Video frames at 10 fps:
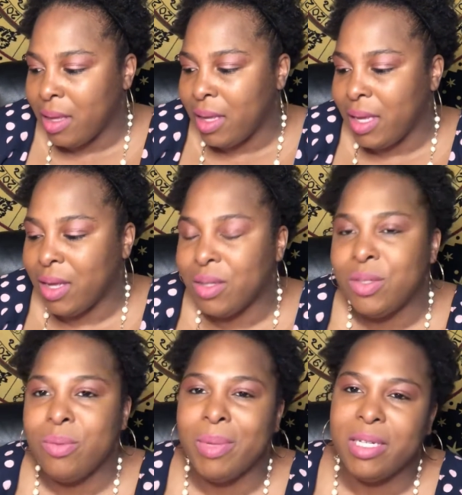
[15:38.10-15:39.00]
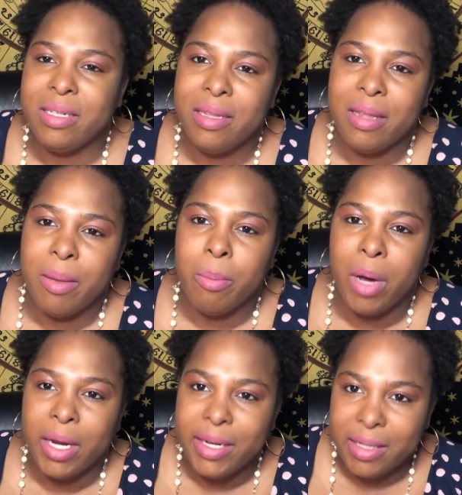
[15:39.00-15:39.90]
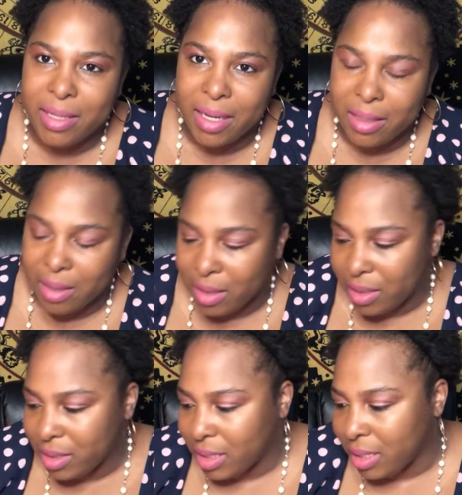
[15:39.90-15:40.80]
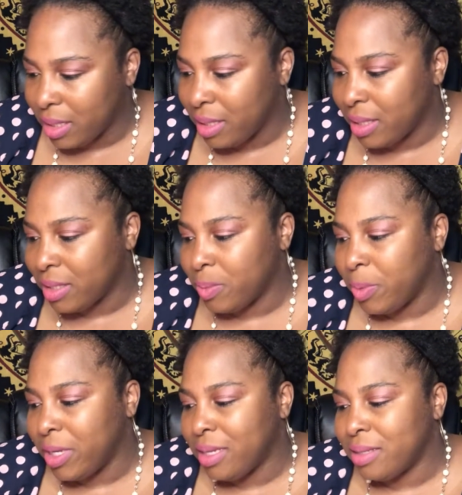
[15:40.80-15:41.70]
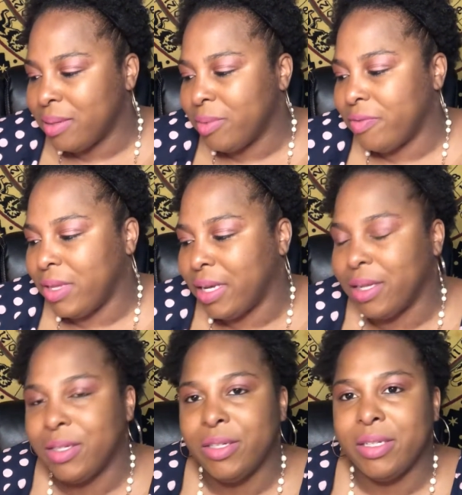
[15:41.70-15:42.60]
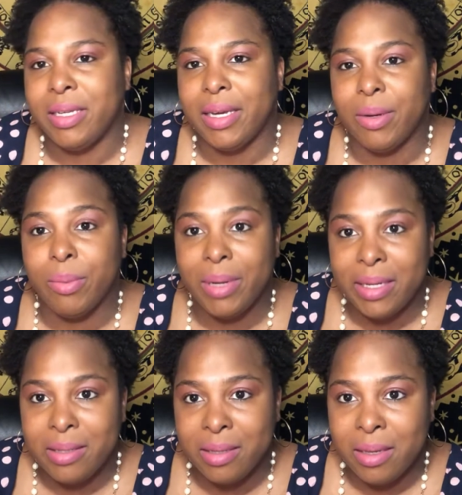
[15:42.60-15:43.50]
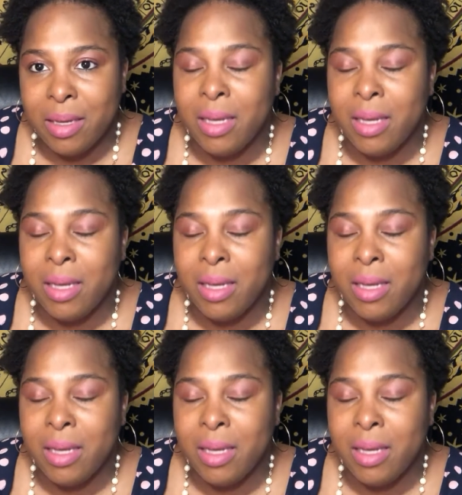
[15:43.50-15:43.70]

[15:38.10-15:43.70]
He also mentioned that modern technology is putting some of the elderly at risk